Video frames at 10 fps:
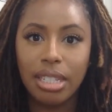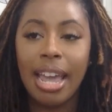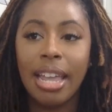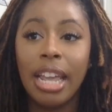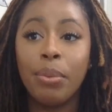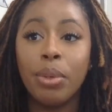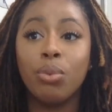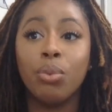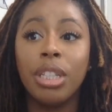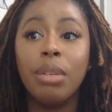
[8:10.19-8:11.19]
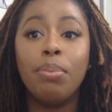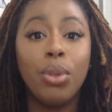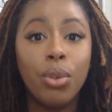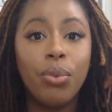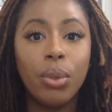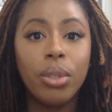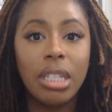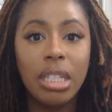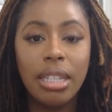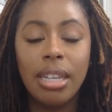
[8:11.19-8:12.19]
And it was really beautiful to
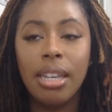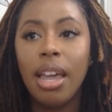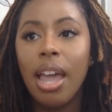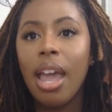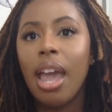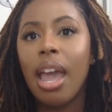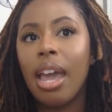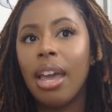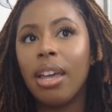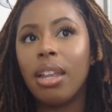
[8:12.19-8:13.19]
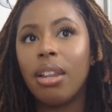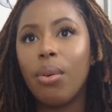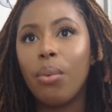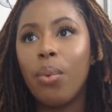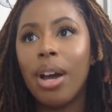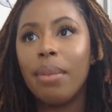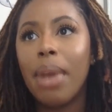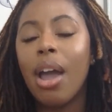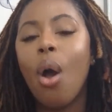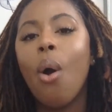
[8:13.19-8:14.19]
see. And what
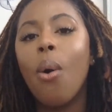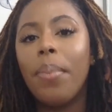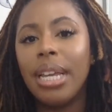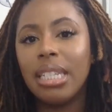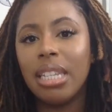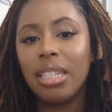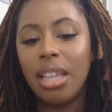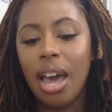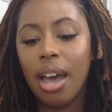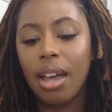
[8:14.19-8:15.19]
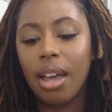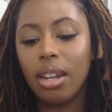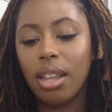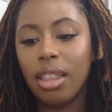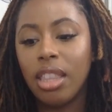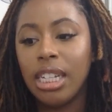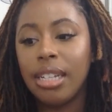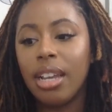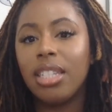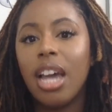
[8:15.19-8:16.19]
my hope is that
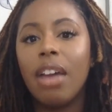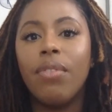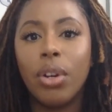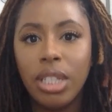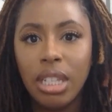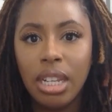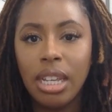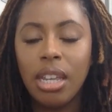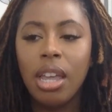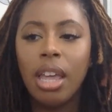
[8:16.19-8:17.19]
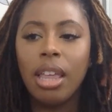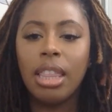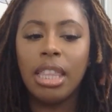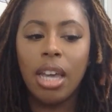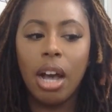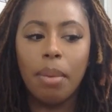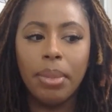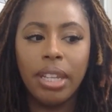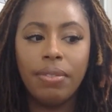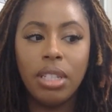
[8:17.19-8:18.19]
the diversity, the
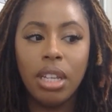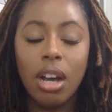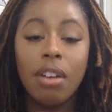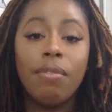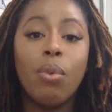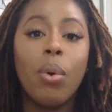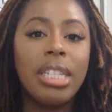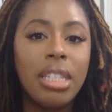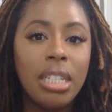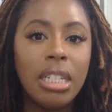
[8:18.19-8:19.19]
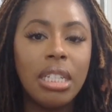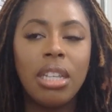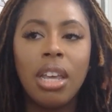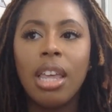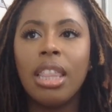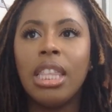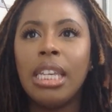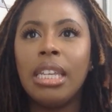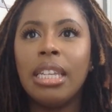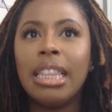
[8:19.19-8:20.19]
uplifting of voices,
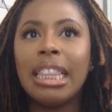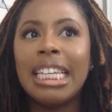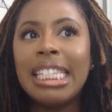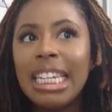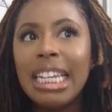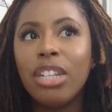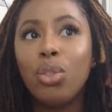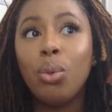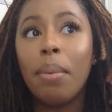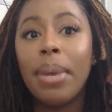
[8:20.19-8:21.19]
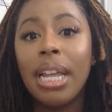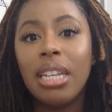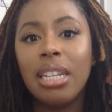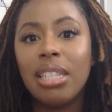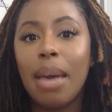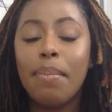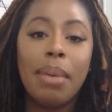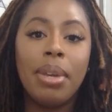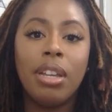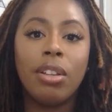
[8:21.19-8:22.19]
the listening to opinions that
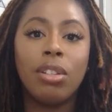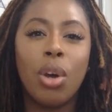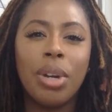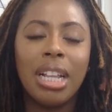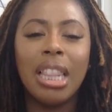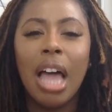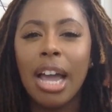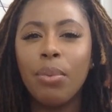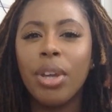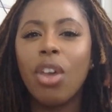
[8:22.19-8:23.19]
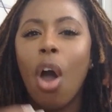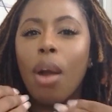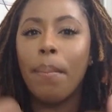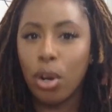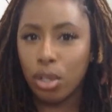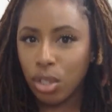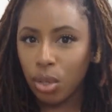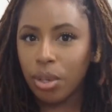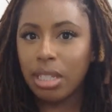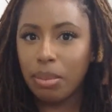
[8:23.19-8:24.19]
maybe don't align with our
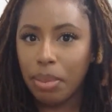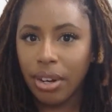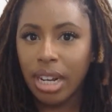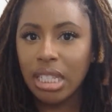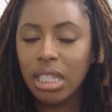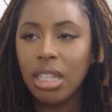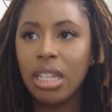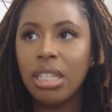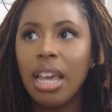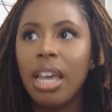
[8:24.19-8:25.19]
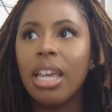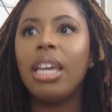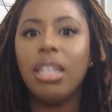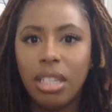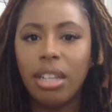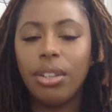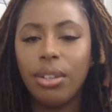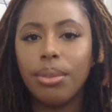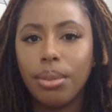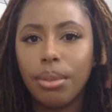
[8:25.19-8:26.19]
personal experiences
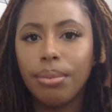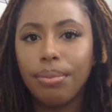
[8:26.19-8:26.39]
continues.